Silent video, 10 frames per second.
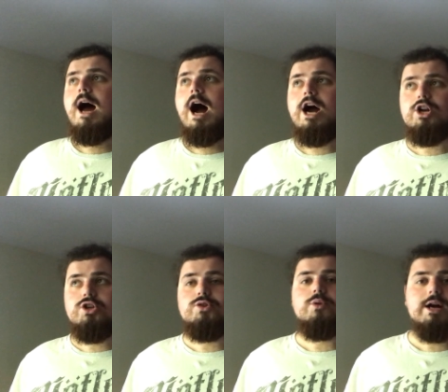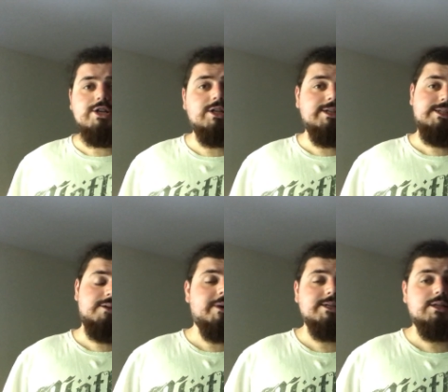I do actually see
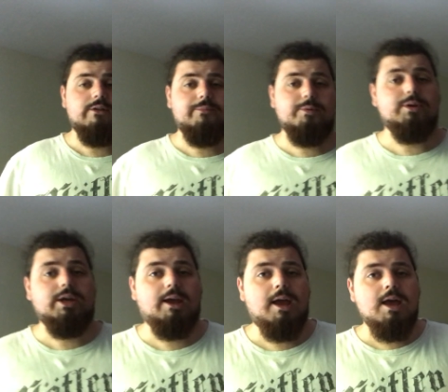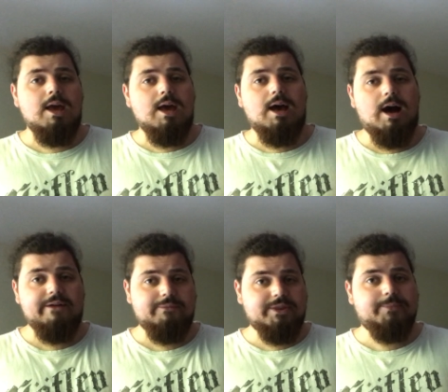myself putting
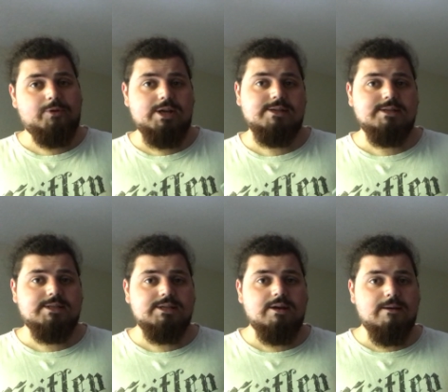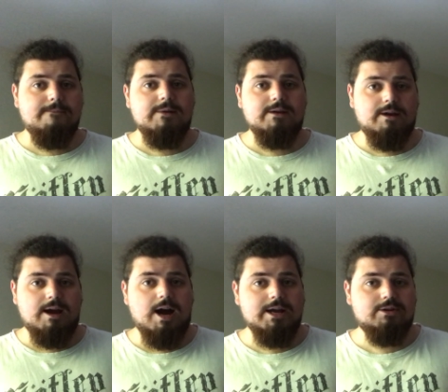Half-Blood Prince
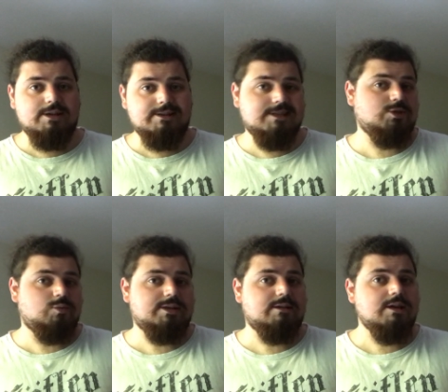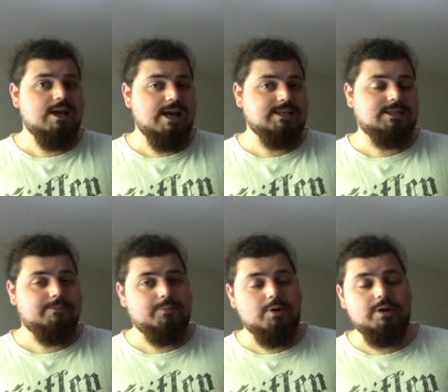higher than this one at
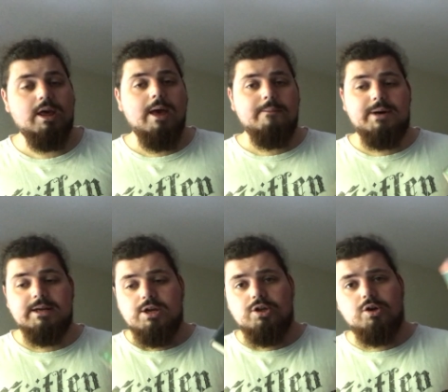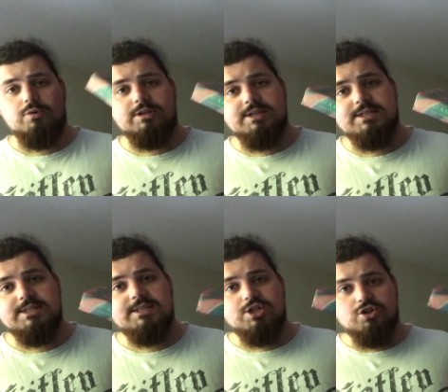some point. But you know, this
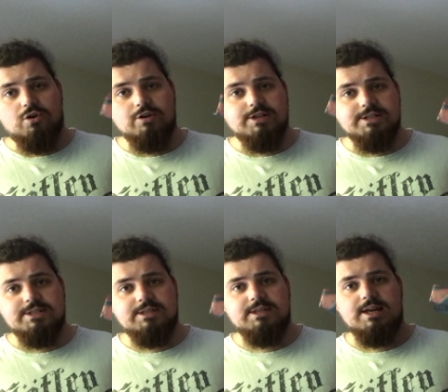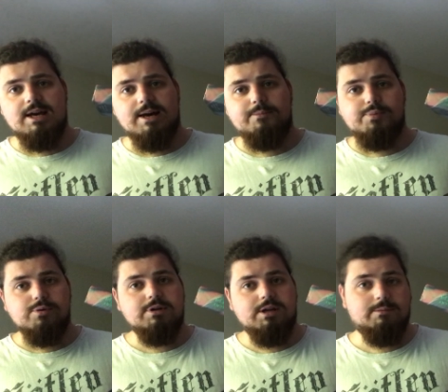is the shortest
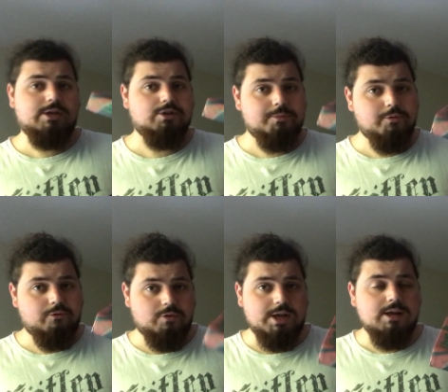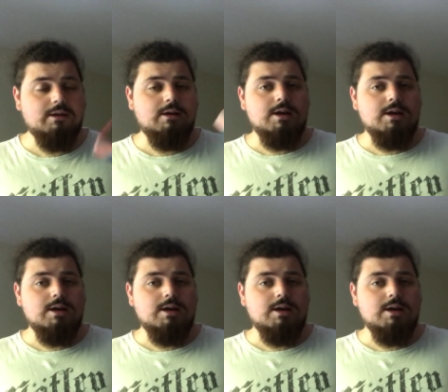book in my top 3,